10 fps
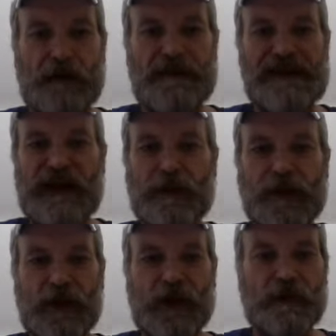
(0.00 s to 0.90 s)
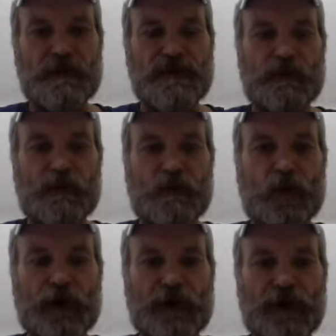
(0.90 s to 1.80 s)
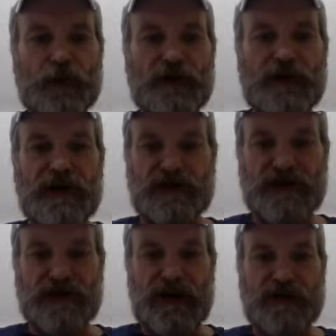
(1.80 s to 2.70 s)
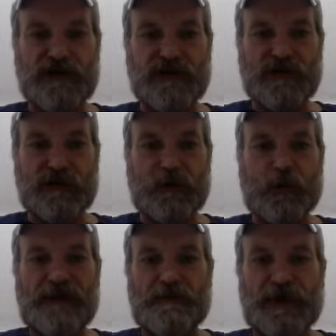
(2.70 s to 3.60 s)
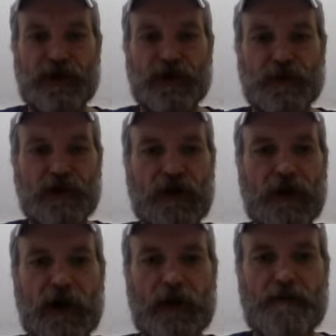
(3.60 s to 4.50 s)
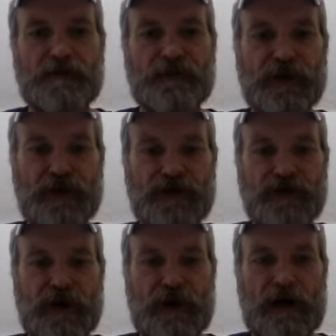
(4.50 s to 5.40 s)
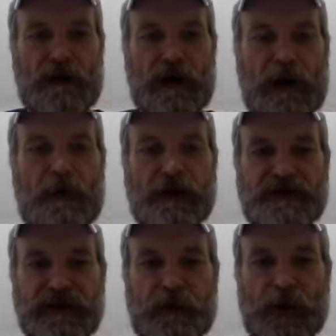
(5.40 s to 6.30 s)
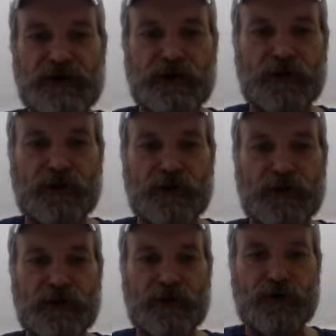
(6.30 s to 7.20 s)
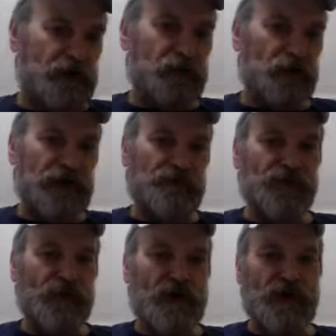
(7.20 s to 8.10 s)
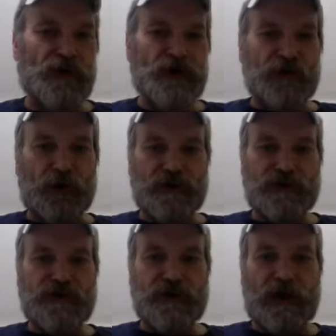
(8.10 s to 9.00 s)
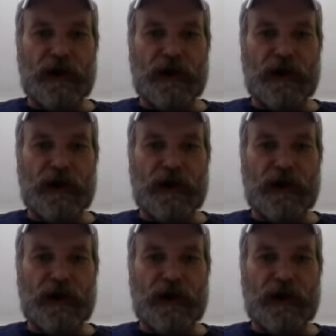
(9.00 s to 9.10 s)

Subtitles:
meetup clubs, and working with an exercise and weight management club that's about to come onto the group purchasing plan. So it's